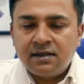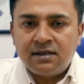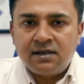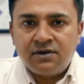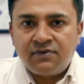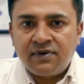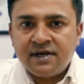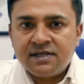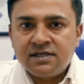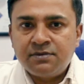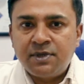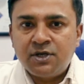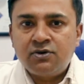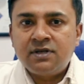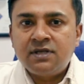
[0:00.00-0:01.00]
the difference
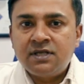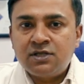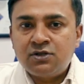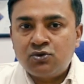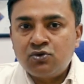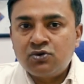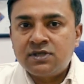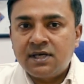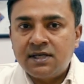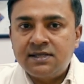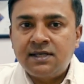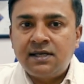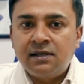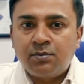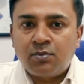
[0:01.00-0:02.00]
between these two
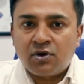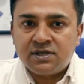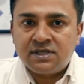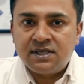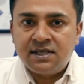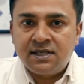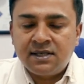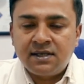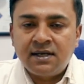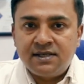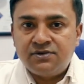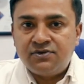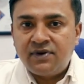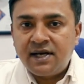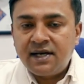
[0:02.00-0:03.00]
surgical procedures
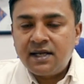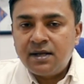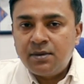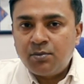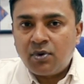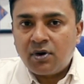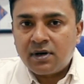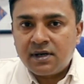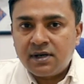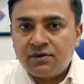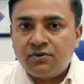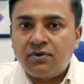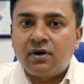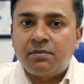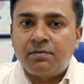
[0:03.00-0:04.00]
is very
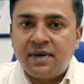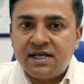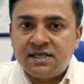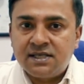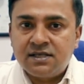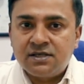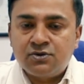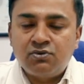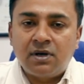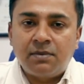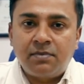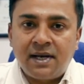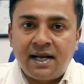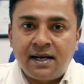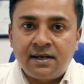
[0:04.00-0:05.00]
important for patients who
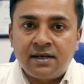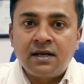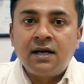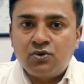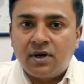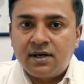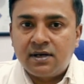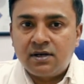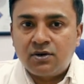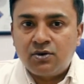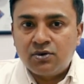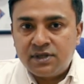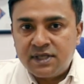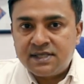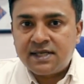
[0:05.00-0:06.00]
are planned to
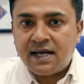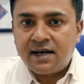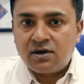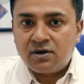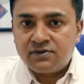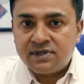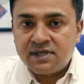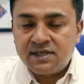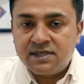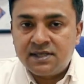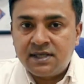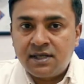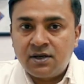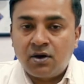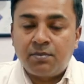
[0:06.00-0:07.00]
undergo this kind of
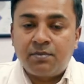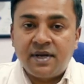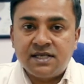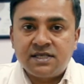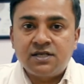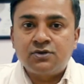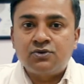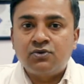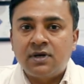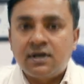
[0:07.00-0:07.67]
surgery, or patients who